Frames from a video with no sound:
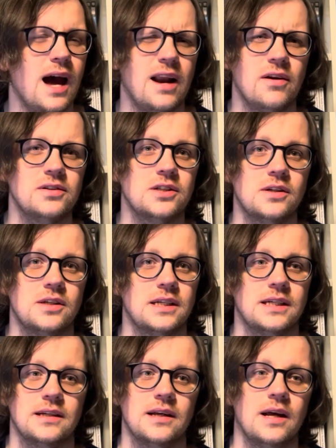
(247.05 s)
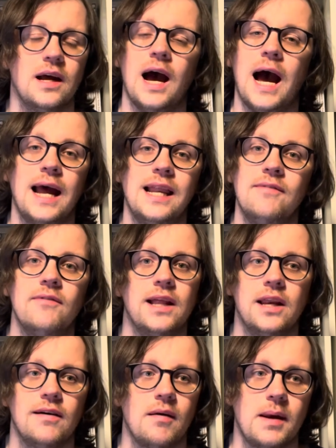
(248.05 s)
and also I didn't
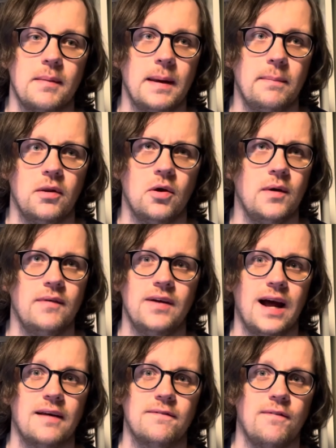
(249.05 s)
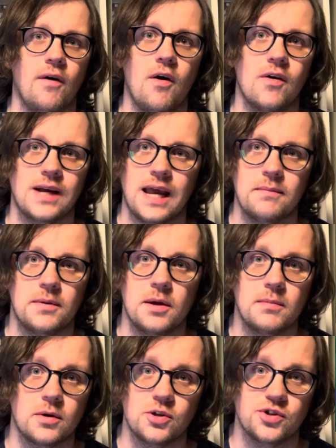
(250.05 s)
really know that many people who even had 4
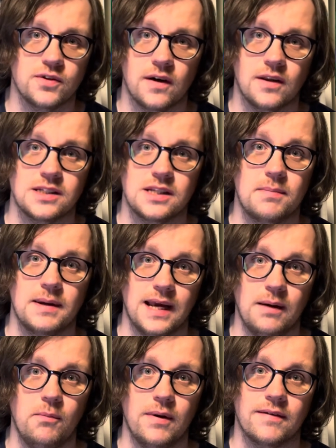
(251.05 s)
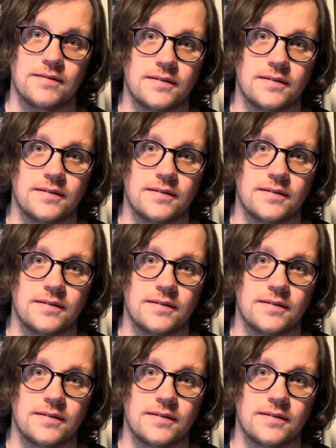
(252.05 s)
GameCube controllers to begin with.